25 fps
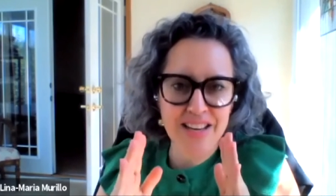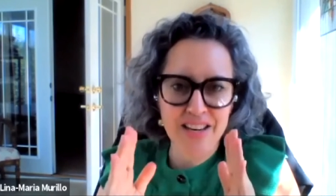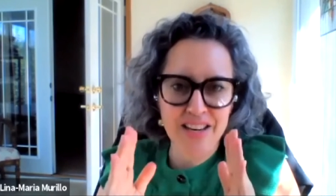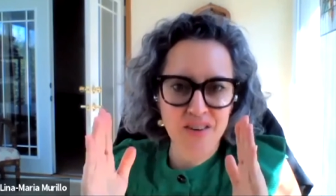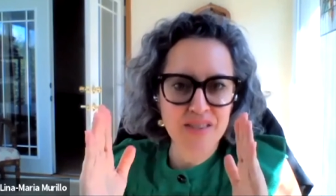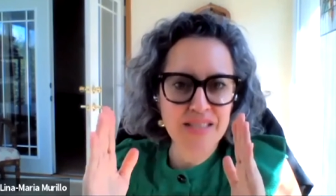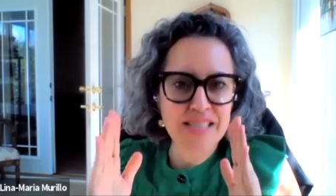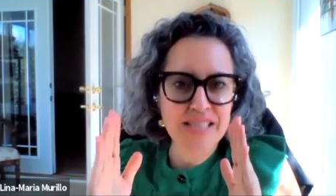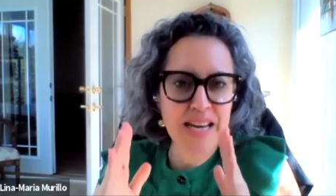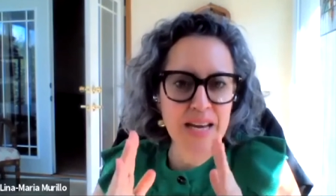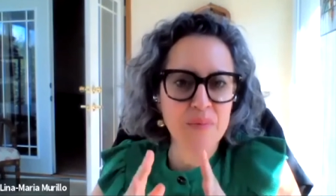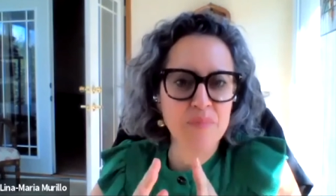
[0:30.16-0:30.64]
you
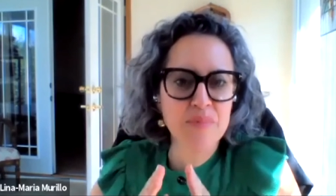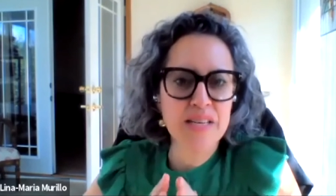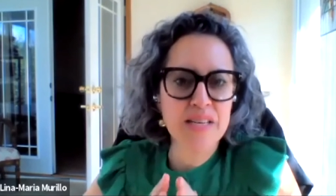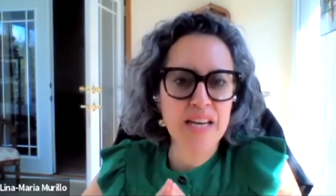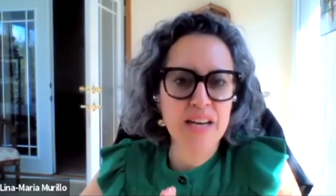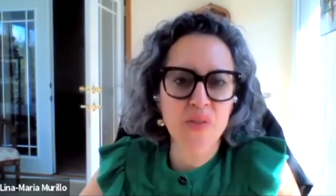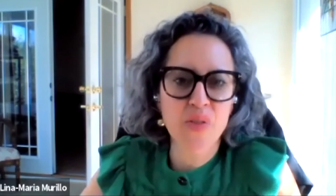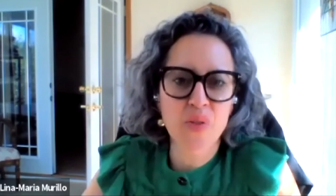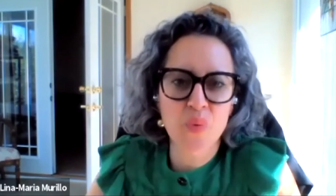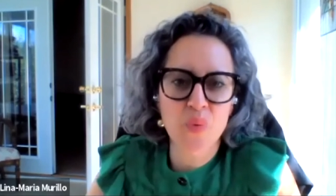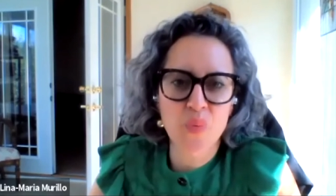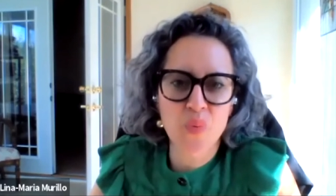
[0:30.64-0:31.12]
know, tamp
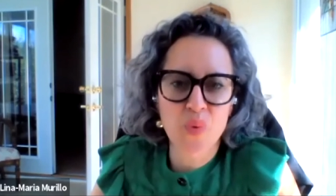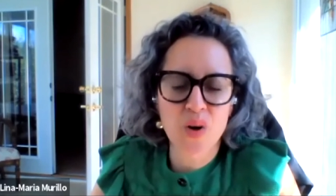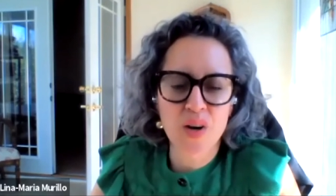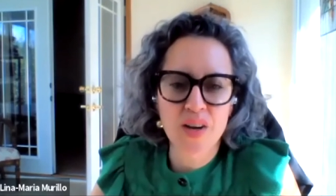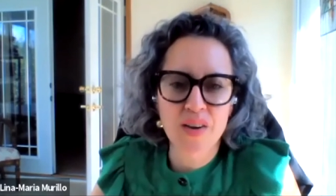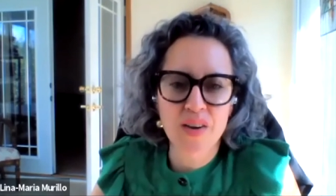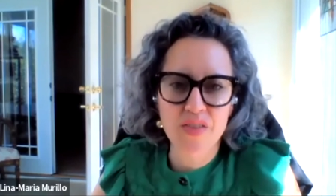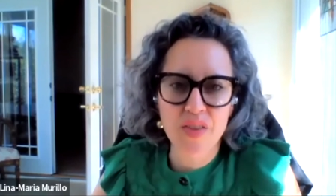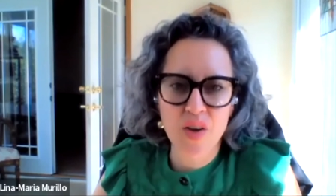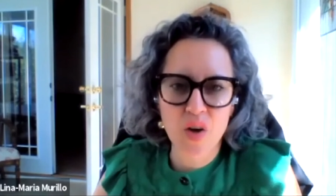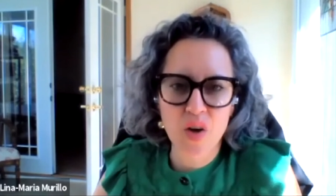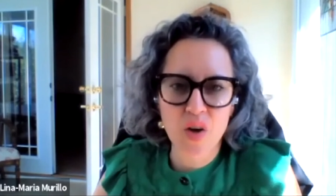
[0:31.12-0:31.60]
down the
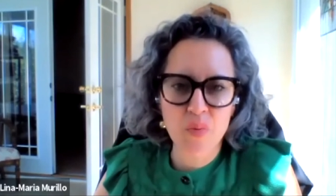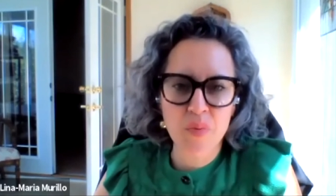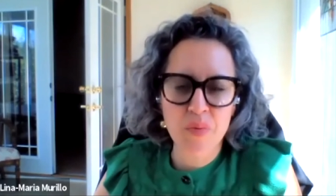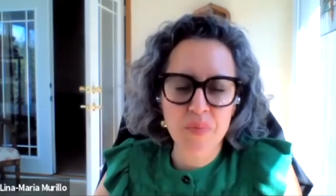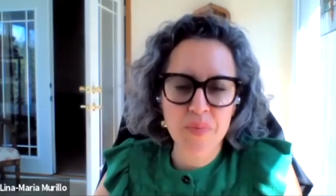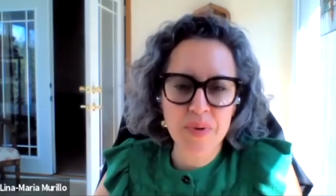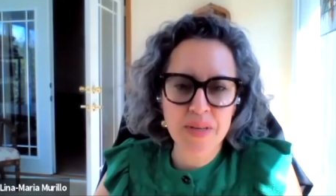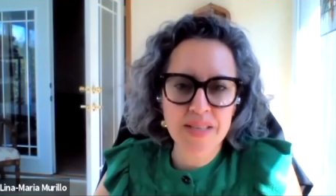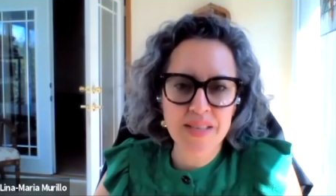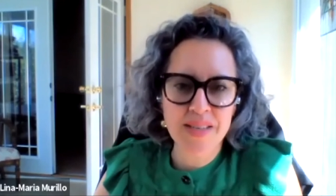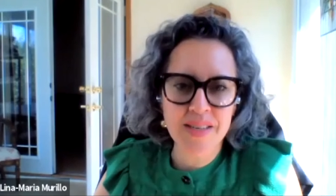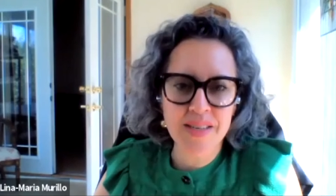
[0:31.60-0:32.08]
work of the
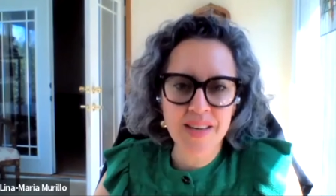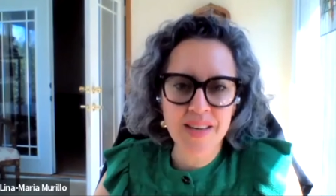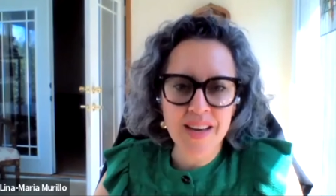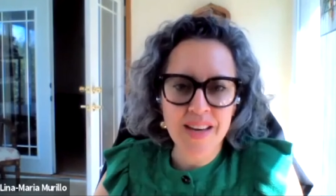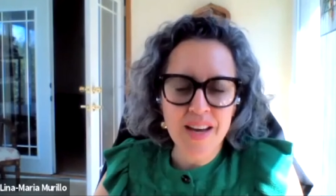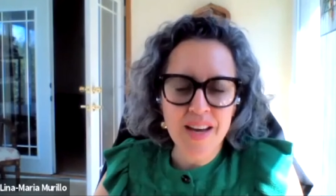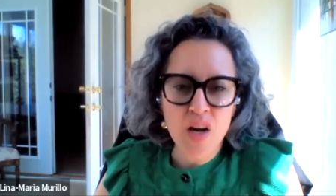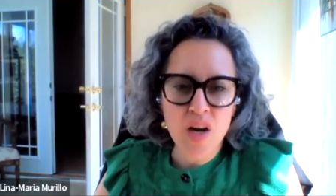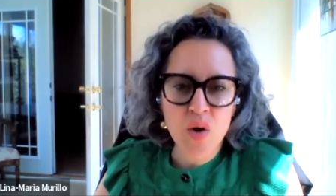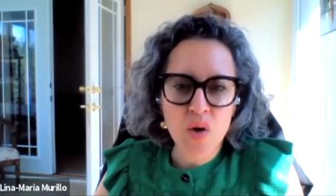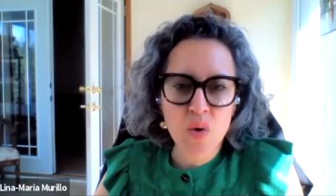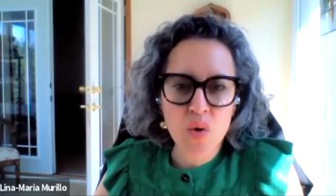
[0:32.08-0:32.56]
Obermann
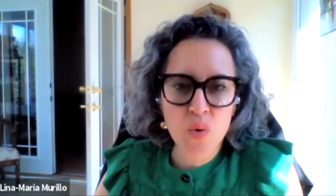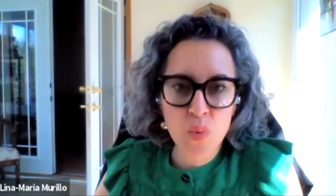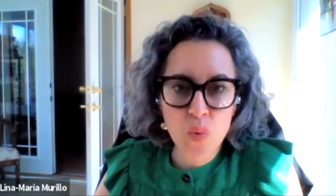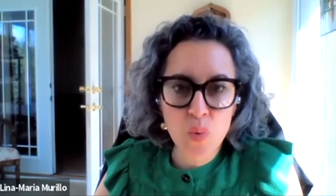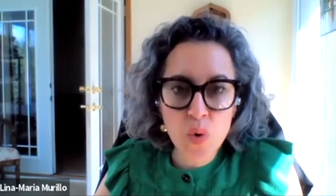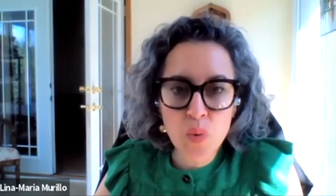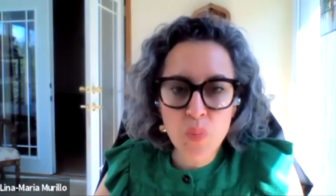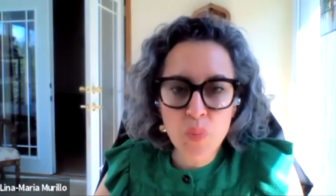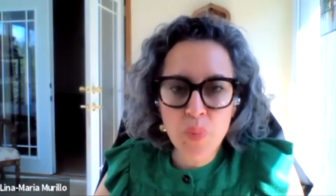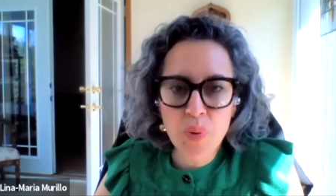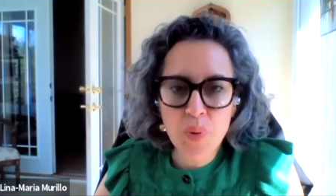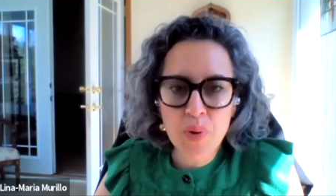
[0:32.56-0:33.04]

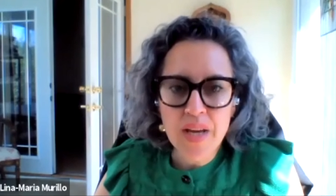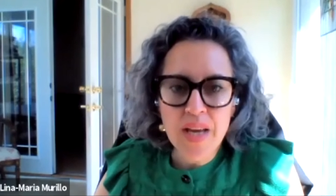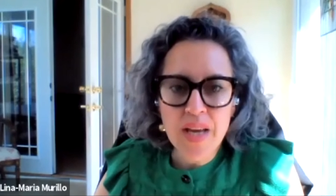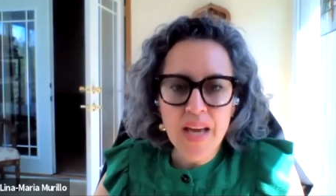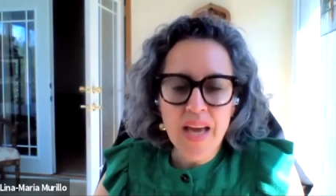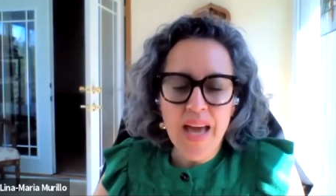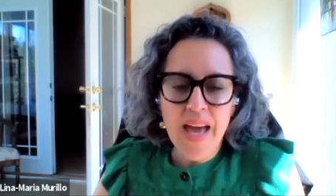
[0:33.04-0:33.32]
group